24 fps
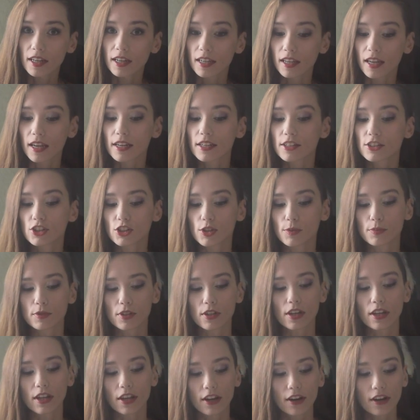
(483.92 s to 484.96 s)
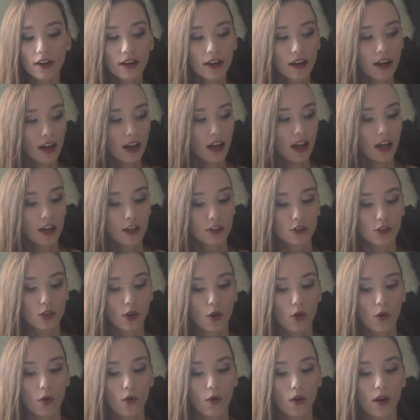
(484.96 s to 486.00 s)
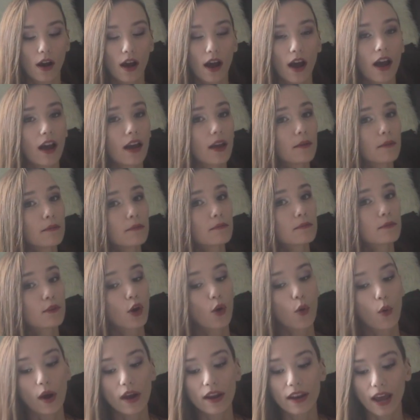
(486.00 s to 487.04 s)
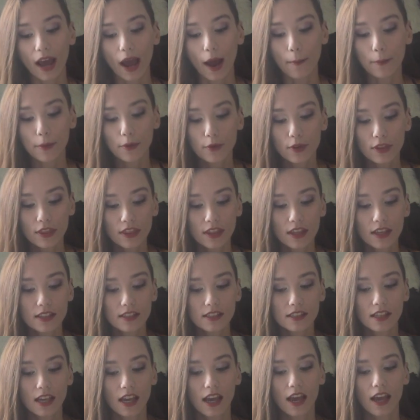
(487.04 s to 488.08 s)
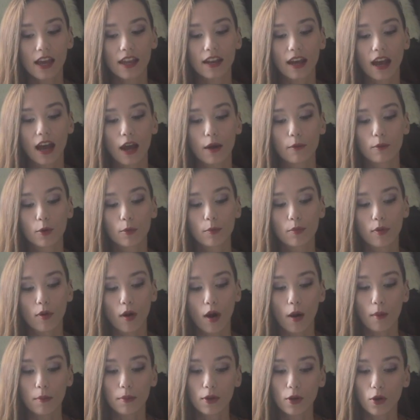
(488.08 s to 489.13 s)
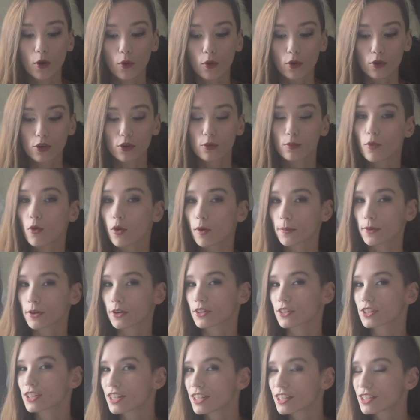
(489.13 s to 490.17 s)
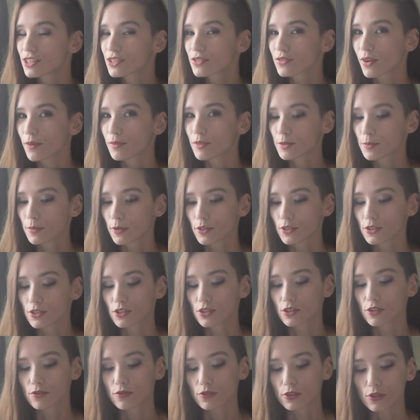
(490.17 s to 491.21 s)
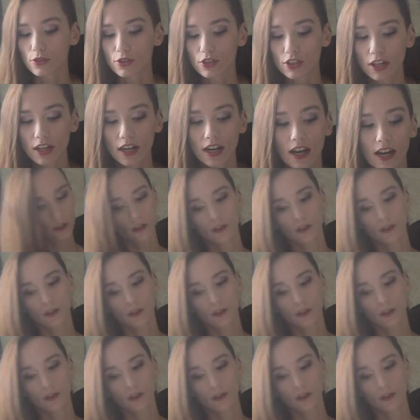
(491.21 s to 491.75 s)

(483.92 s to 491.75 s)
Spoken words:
and get it shipped in here. So I'm quite happy with this, and I will probably order more perches from this person in the future.